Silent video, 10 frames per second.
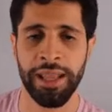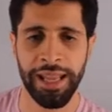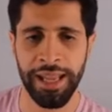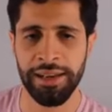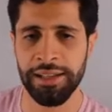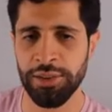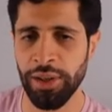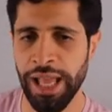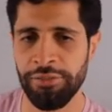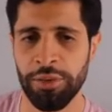and
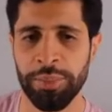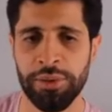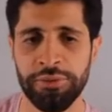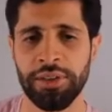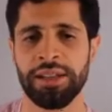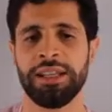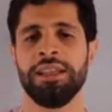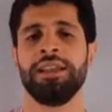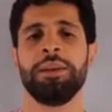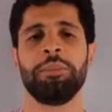you'll have a
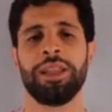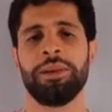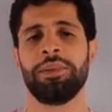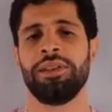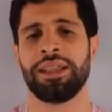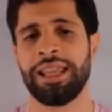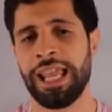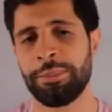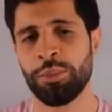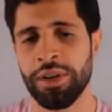perfectly playable
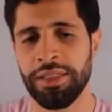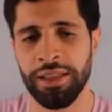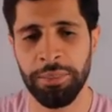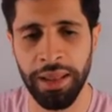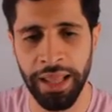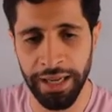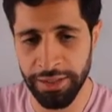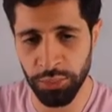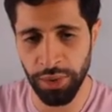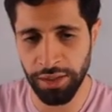game with black
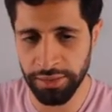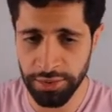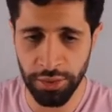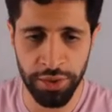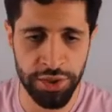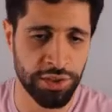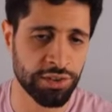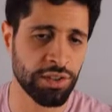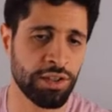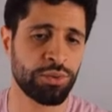as well. So
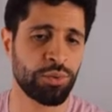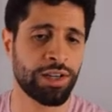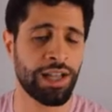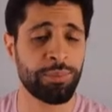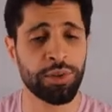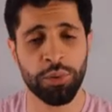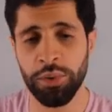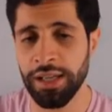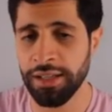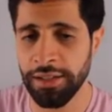just to recap real
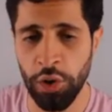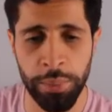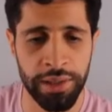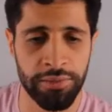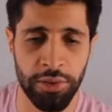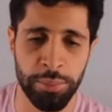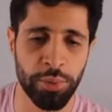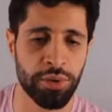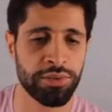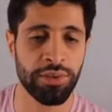quick, in the opening, very
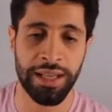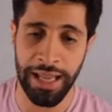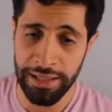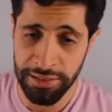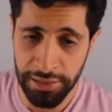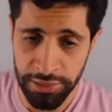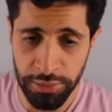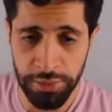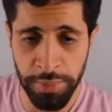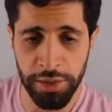important to castle as
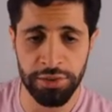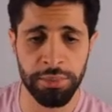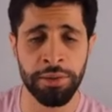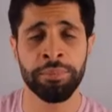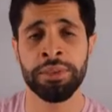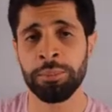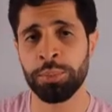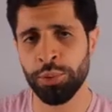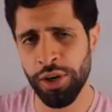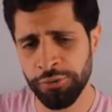soon as possible,
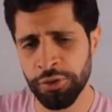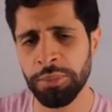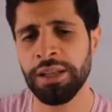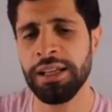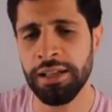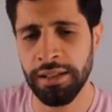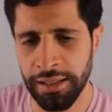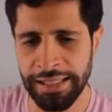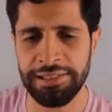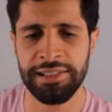preferably
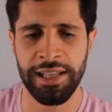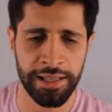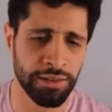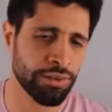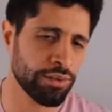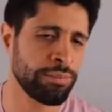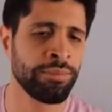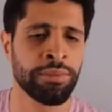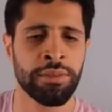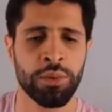kingside, although
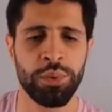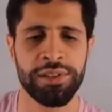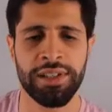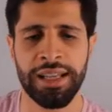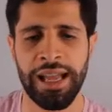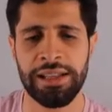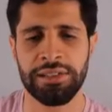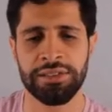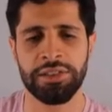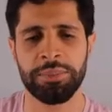queenside
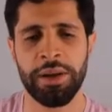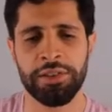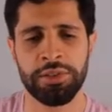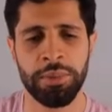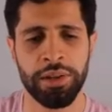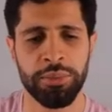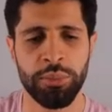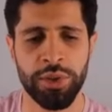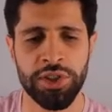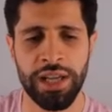castles is possible,
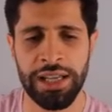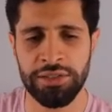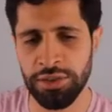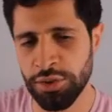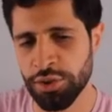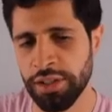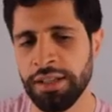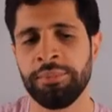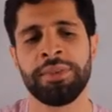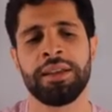in which case you
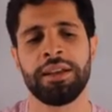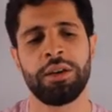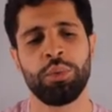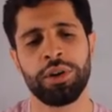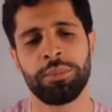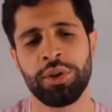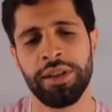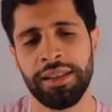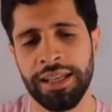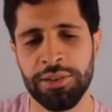usually want to
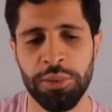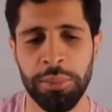bring the king to